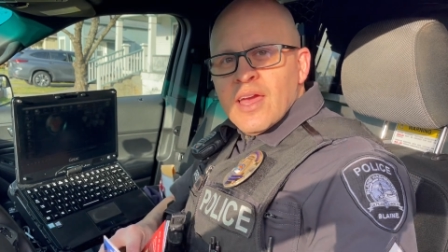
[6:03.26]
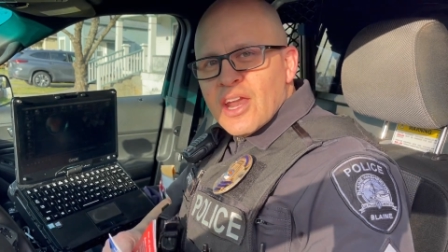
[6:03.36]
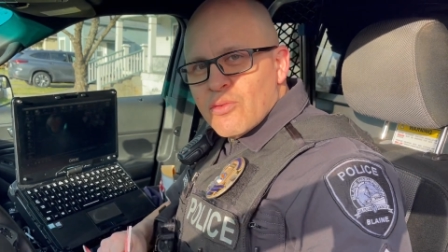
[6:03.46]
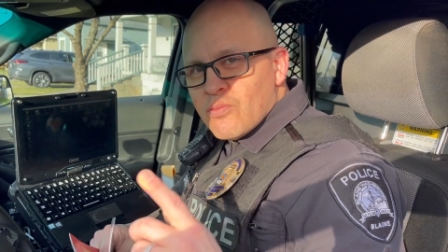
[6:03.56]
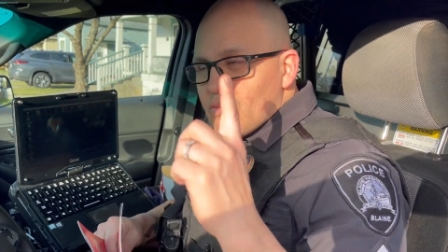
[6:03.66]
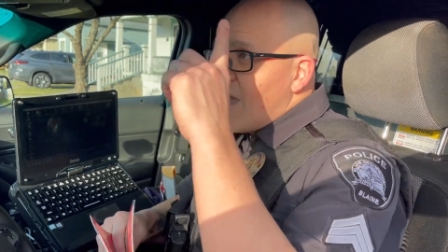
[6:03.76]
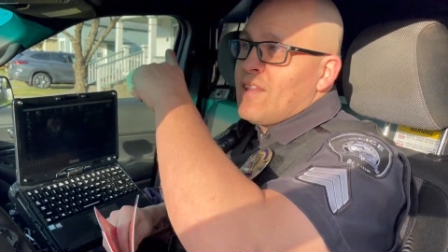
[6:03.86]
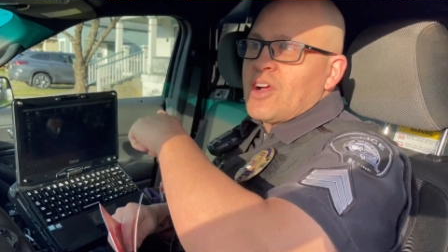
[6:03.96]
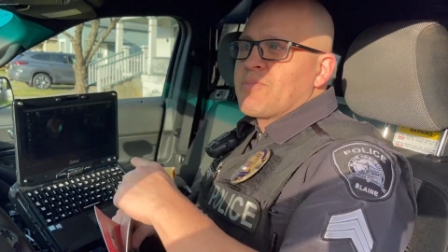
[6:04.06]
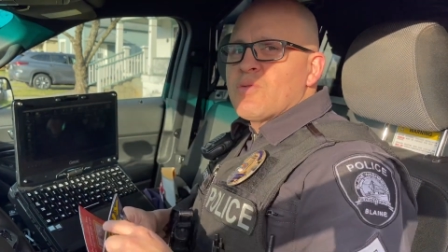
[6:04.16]
and a
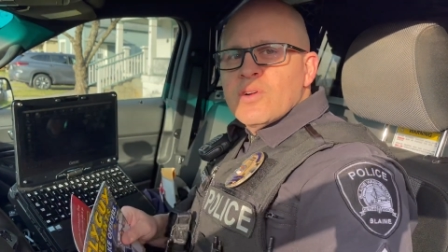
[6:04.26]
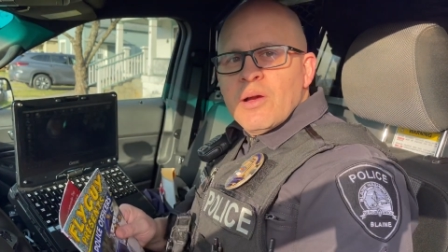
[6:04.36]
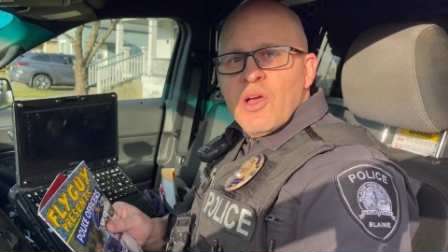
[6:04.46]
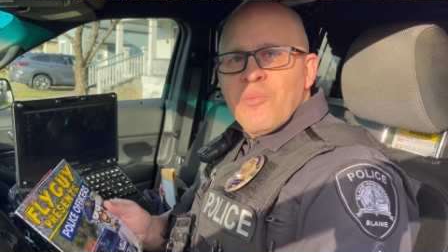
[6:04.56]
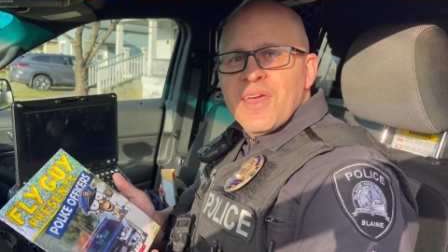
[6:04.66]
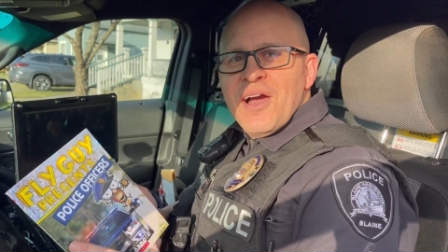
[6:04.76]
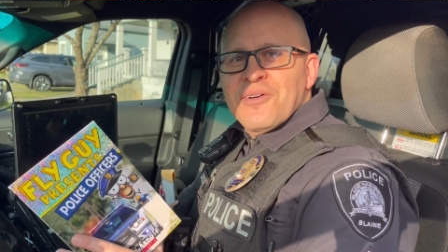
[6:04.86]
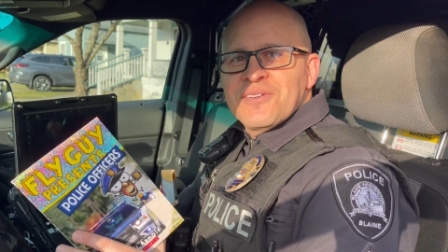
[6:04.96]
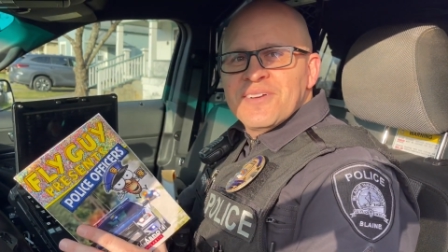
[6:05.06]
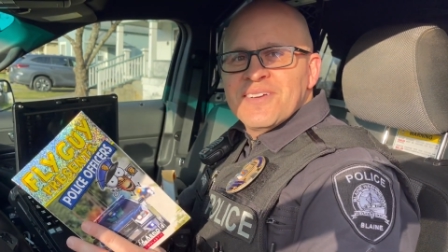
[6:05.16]
helicopter will come help me out.
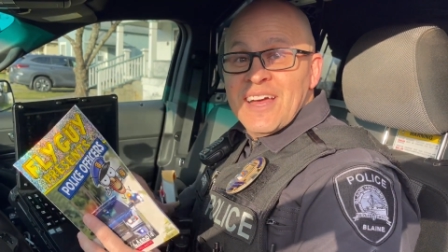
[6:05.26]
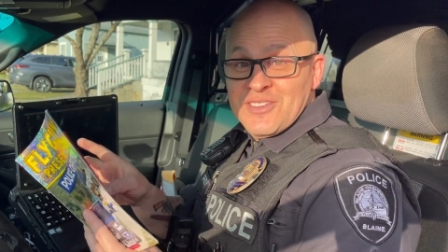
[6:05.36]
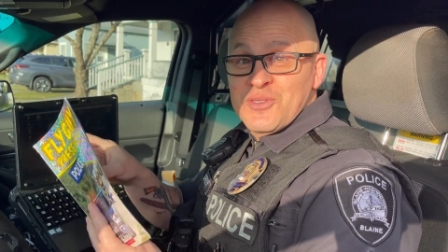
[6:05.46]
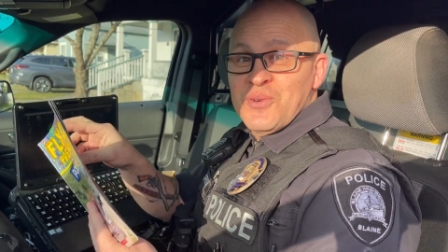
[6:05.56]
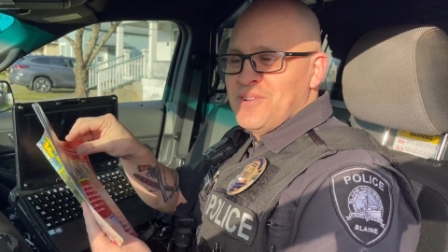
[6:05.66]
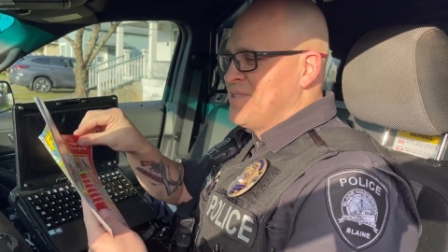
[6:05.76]
That's cool.